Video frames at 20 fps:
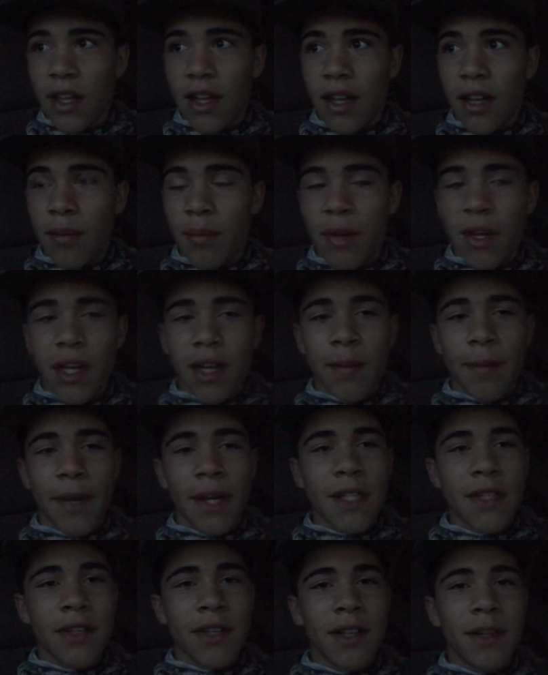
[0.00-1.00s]
Uh, buck of
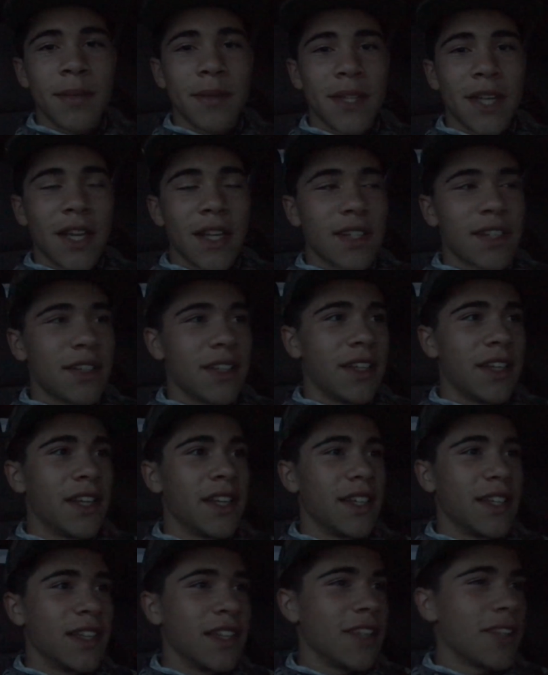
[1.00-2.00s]
my dreams, actually.
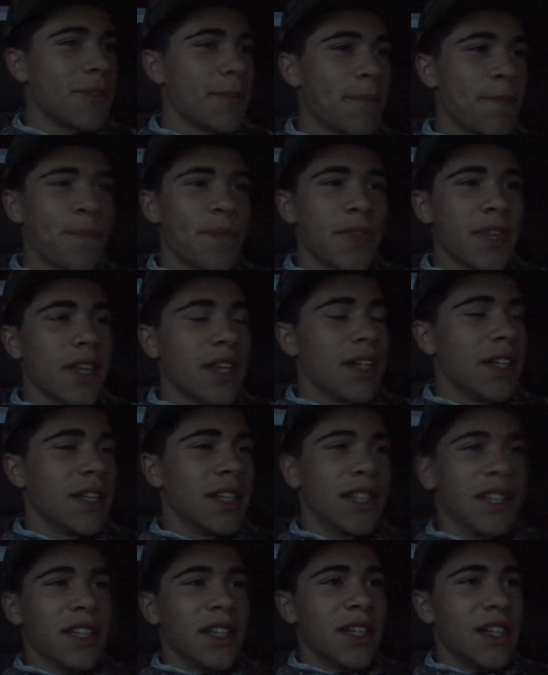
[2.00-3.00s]

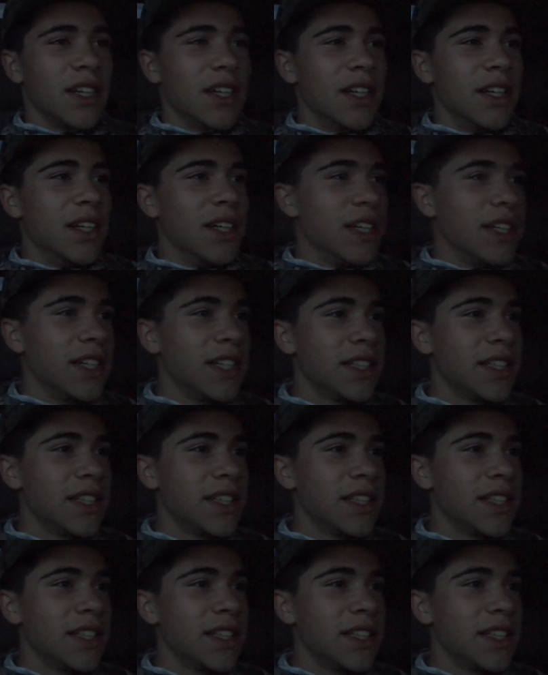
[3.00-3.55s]
And uh,